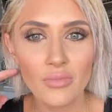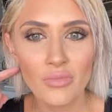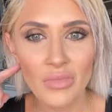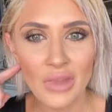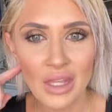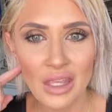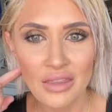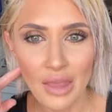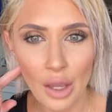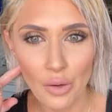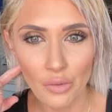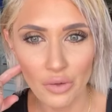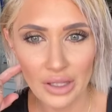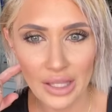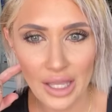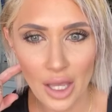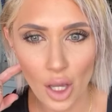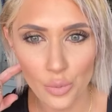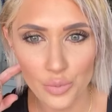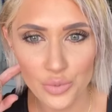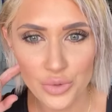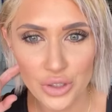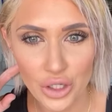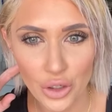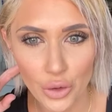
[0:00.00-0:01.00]
That really
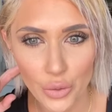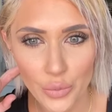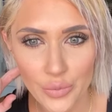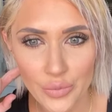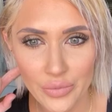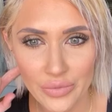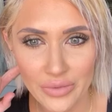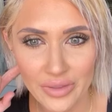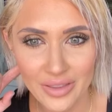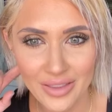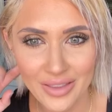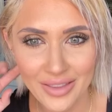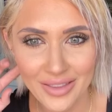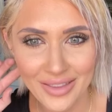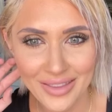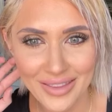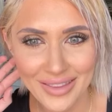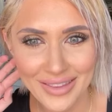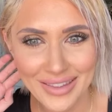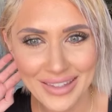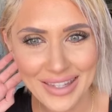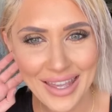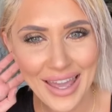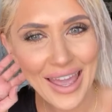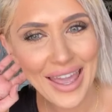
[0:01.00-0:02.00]
helped too.
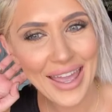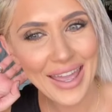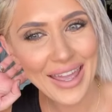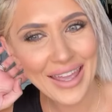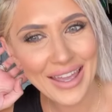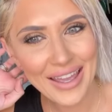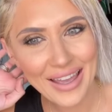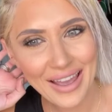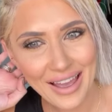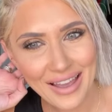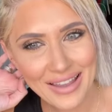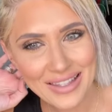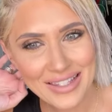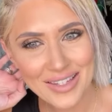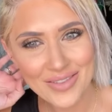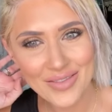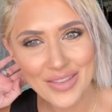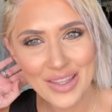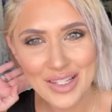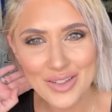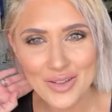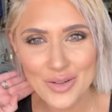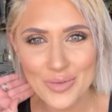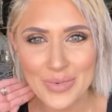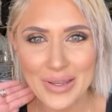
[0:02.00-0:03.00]
Yay, awesome.
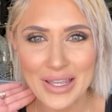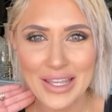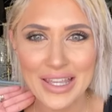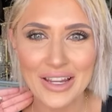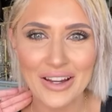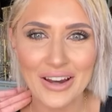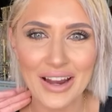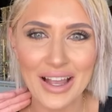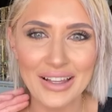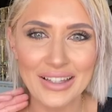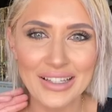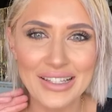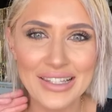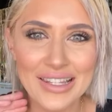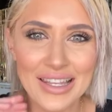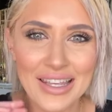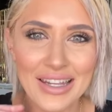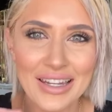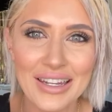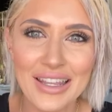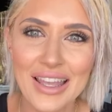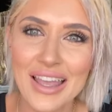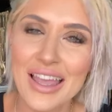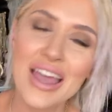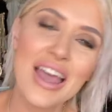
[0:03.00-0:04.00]
Thanks for being here, Allison.
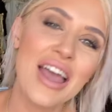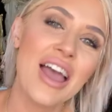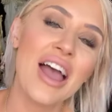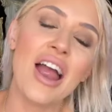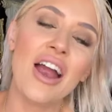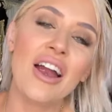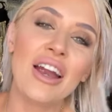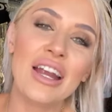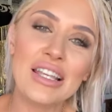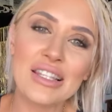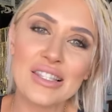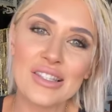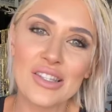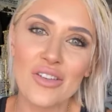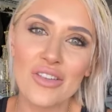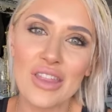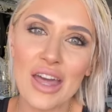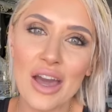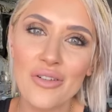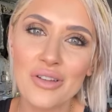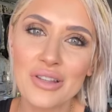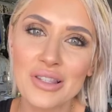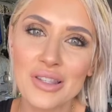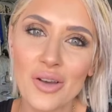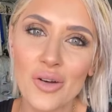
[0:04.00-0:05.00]
All right, so that
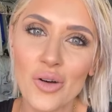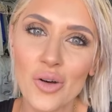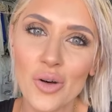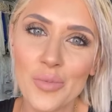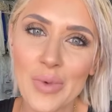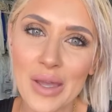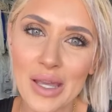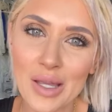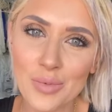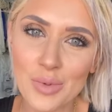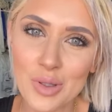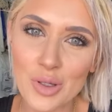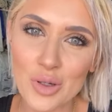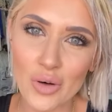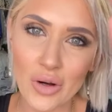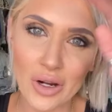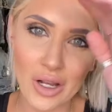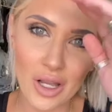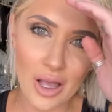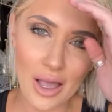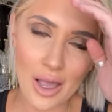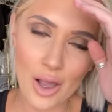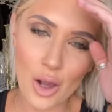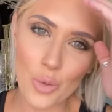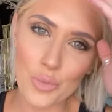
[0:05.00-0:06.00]
was the whole makeup tutorial.
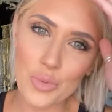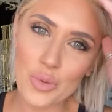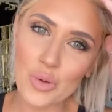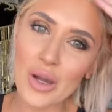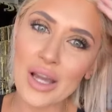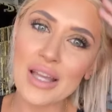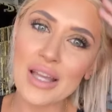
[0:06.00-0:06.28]
I hope you guys